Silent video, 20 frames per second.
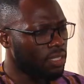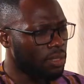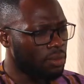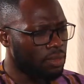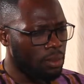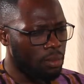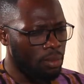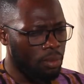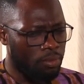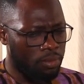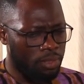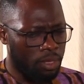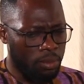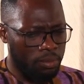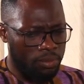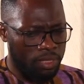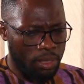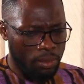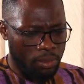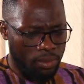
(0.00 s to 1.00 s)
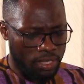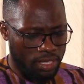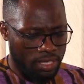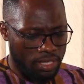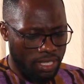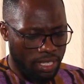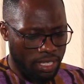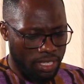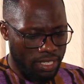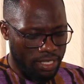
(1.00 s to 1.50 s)
So some of the
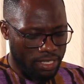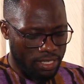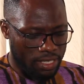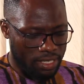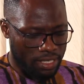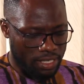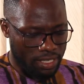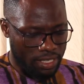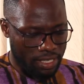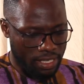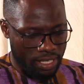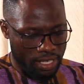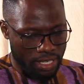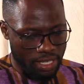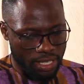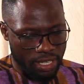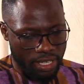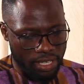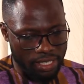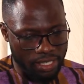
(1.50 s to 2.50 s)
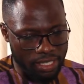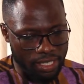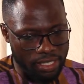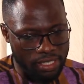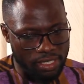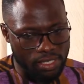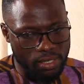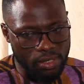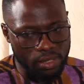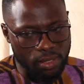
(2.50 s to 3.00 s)
challenges here are
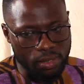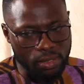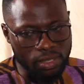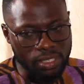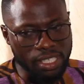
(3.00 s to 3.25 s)
that, you know,